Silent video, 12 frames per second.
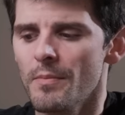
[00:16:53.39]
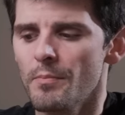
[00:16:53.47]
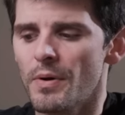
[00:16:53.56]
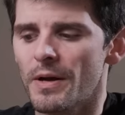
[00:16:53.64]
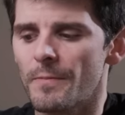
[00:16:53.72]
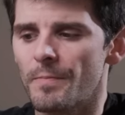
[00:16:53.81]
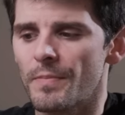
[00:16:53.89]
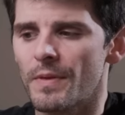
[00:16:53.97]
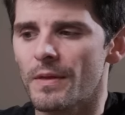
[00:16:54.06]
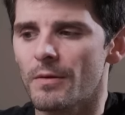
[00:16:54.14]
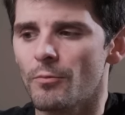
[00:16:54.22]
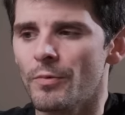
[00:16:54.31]
but
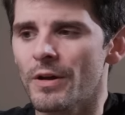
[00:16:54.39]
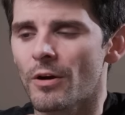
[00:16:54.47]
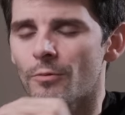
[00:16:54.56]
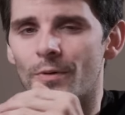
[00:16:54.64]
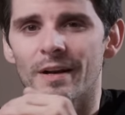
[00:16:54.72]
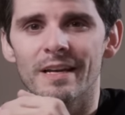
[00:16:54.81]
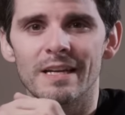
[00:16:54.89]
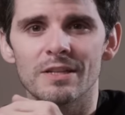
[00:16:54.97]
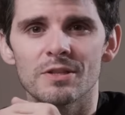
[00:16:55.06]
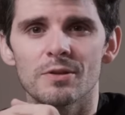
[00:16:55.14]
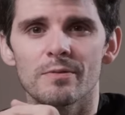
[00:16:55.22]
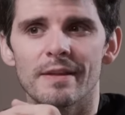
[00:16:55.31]
we are running
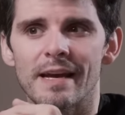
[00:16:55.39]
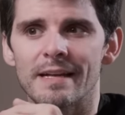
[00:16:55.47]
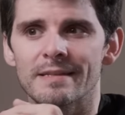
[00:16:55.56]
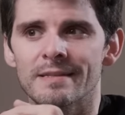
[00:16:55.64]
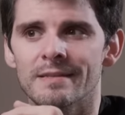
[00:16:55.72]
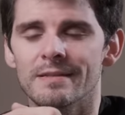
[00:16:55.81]
into that